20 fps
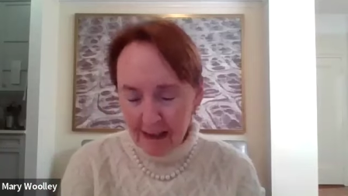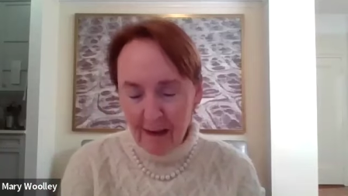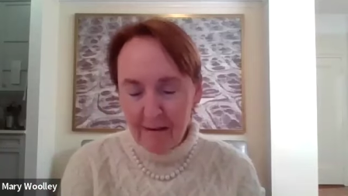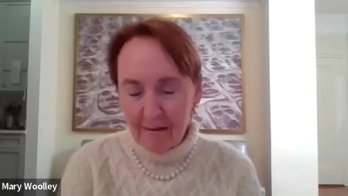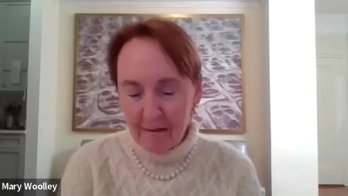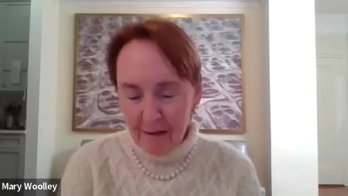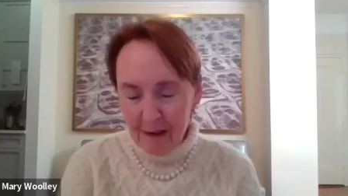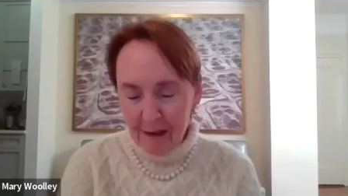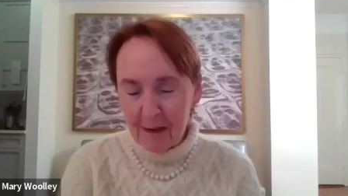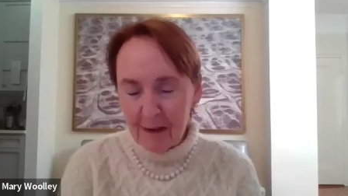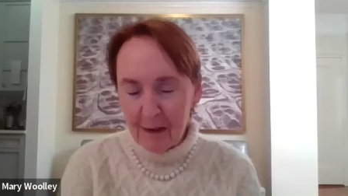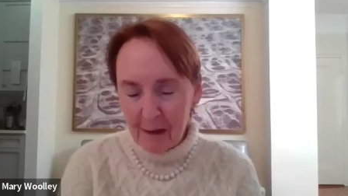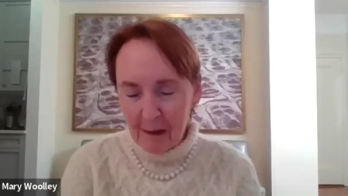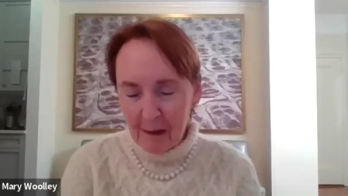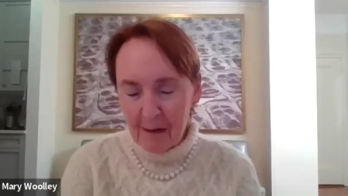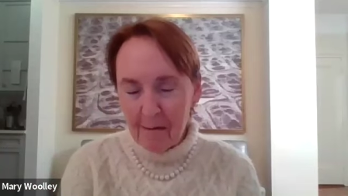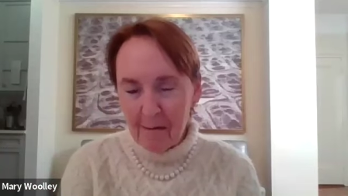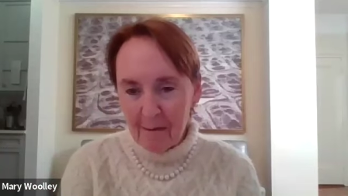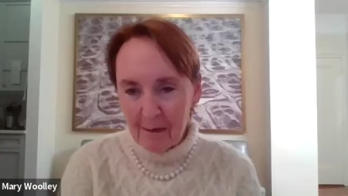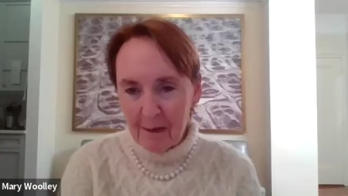I love the
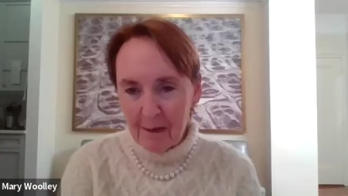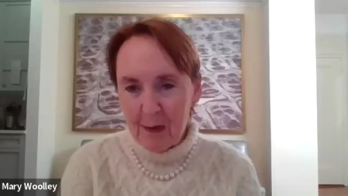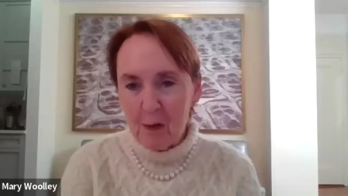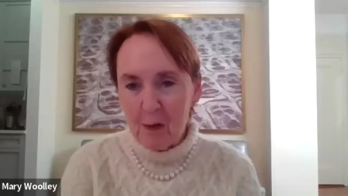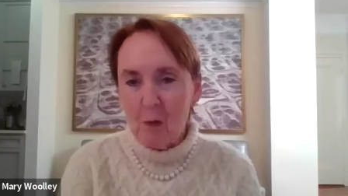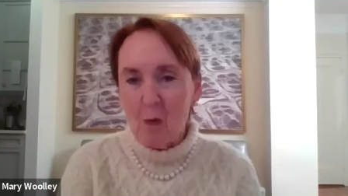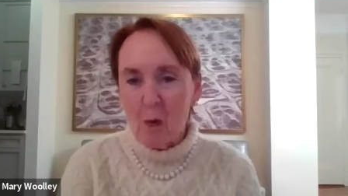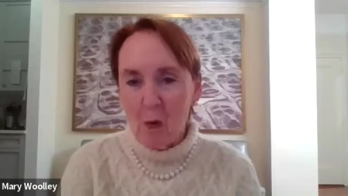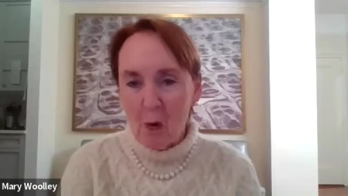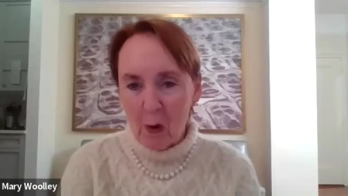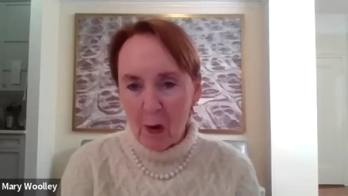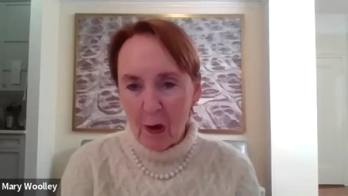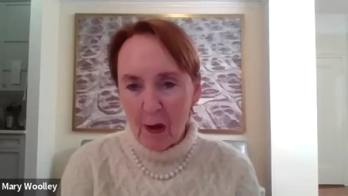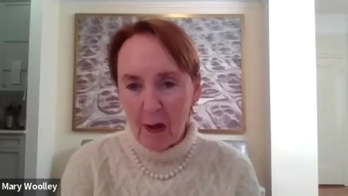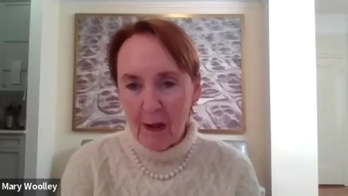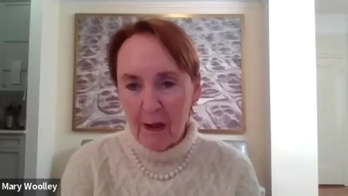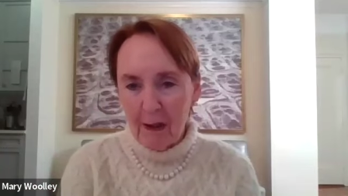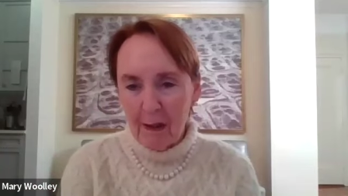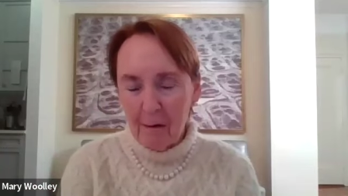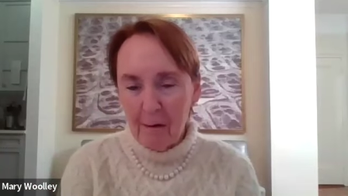term to
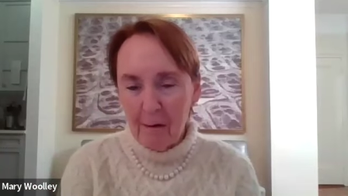work.